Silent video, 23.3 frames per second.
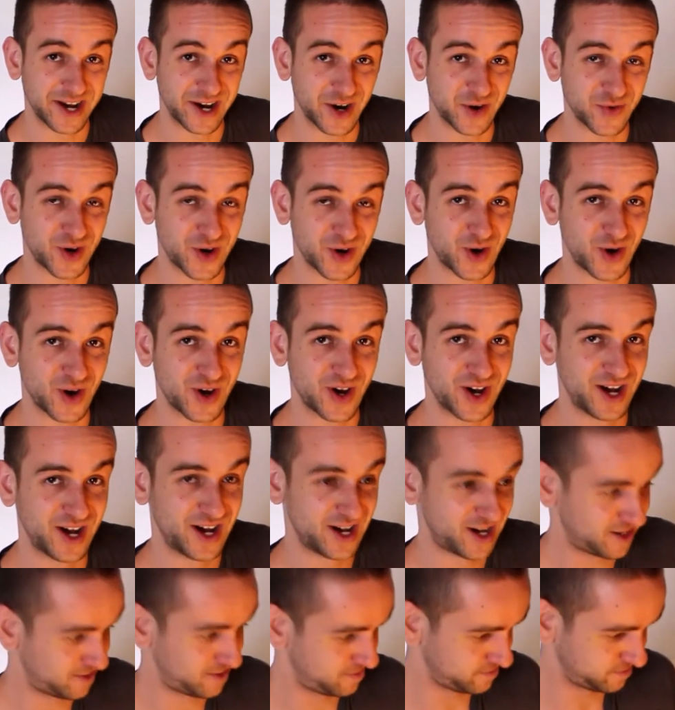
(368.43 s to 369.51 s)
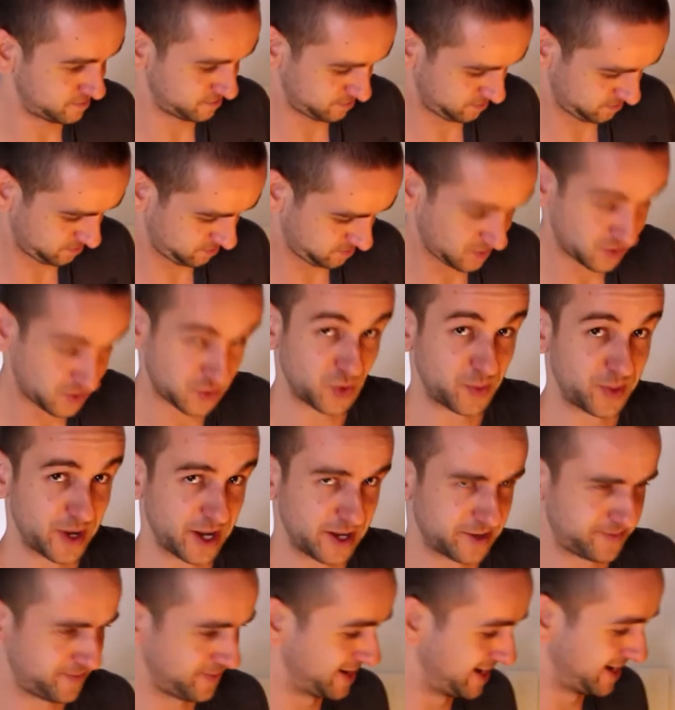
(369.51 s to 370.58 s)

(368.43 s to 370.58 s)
of our group head.